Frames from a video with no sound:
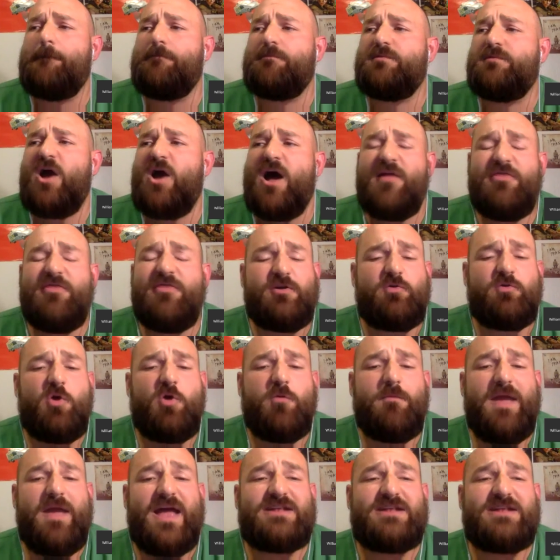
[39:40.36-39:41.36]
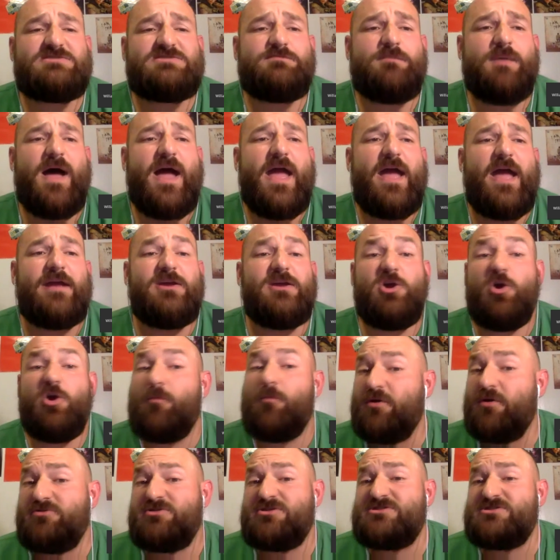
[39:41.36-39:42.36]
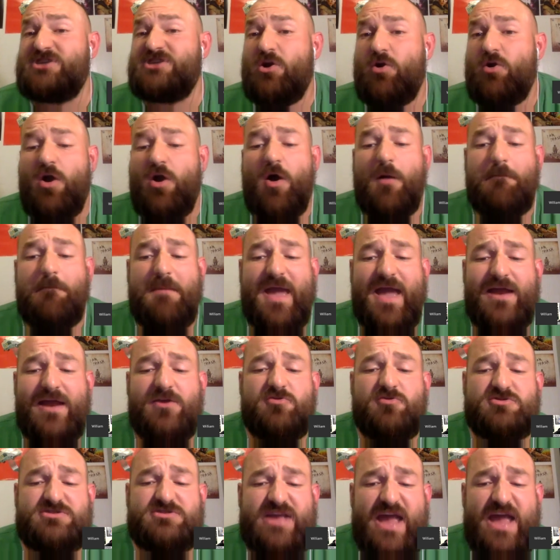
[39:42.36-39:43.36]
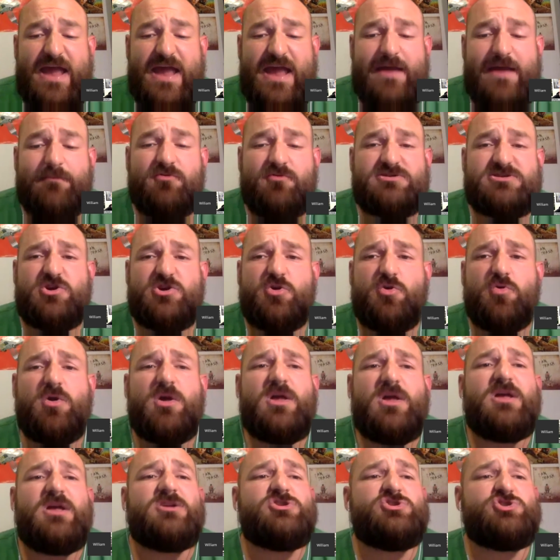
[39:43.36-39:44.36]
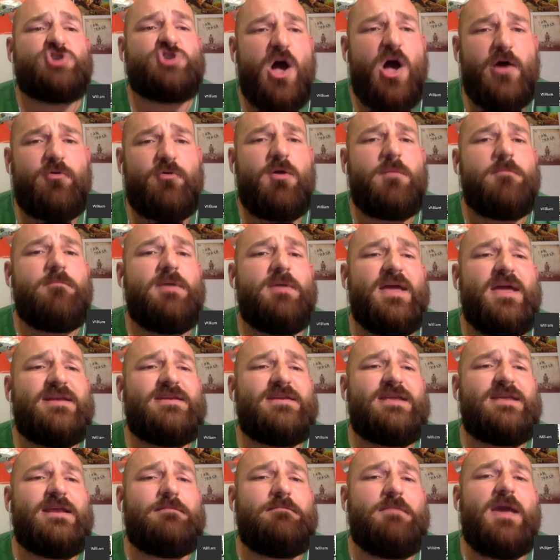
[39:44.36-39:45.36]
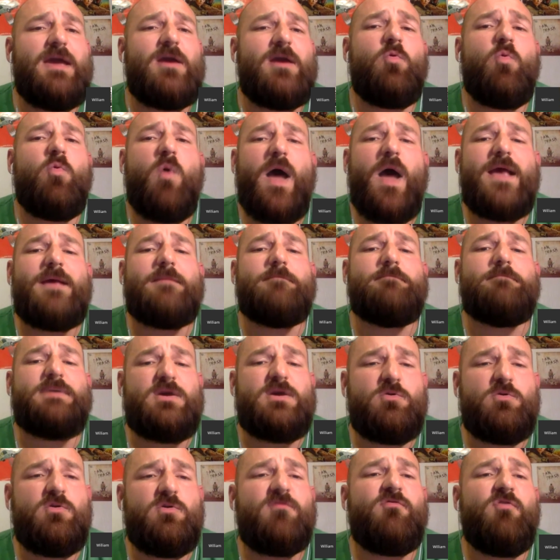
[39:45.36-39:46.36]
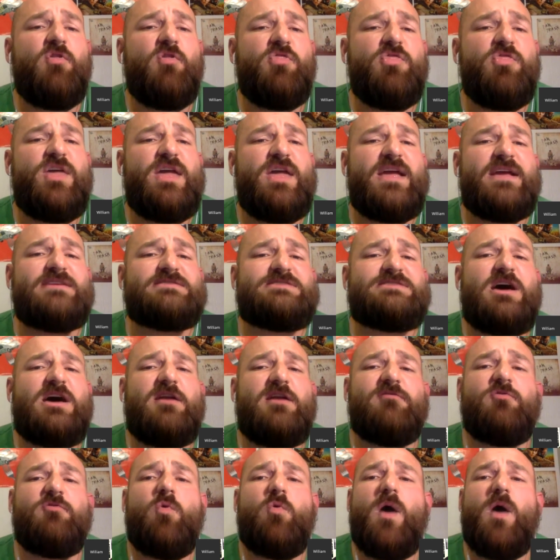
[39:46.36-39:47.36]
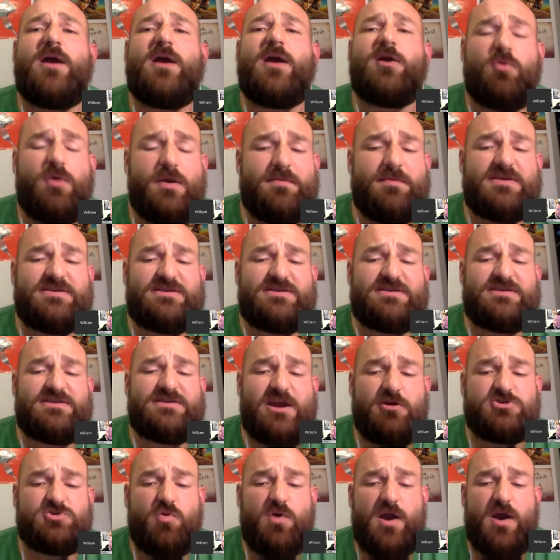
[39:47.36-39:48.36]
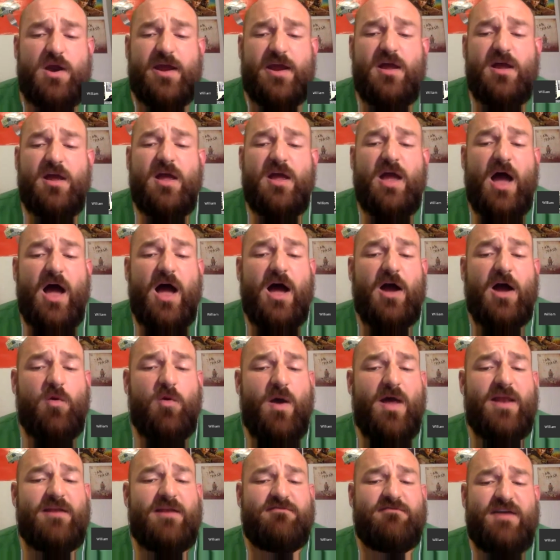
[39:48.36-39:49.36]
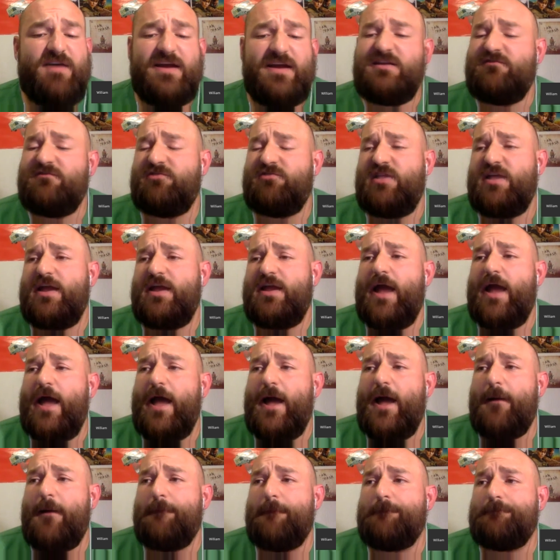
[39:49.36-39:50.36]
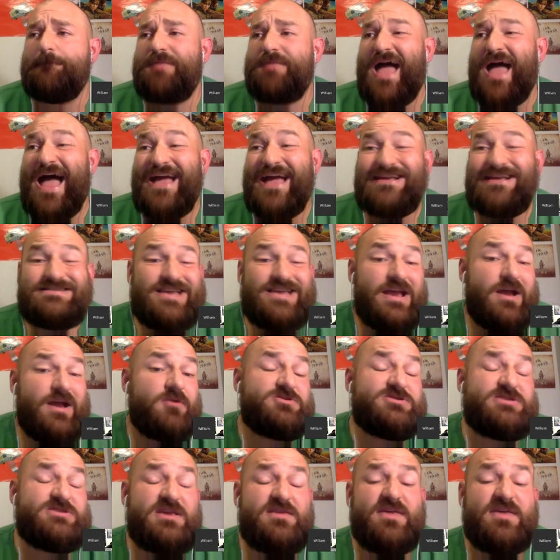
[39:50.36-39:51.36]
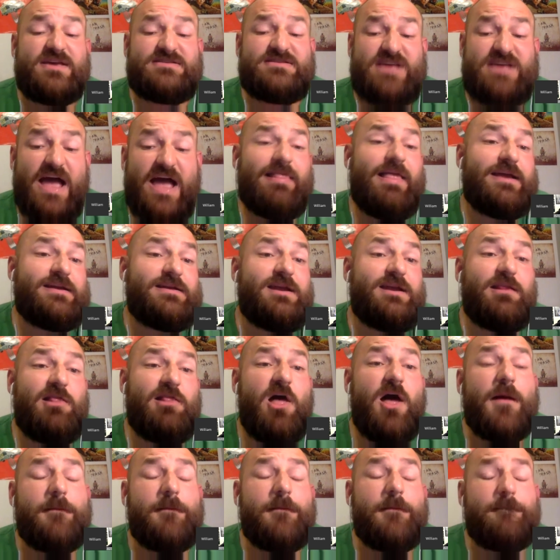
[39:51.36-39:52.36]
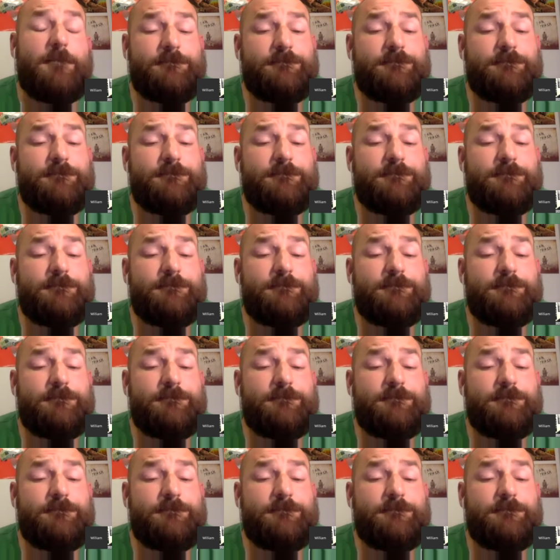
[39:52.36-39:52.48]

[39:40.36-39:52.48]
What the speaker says: gothic romance by Guillermo del Toro, a man who's able to genre bend and make quite beautiful things out of quite creepy territory quite effectively. I say go see this. I liked it a lot.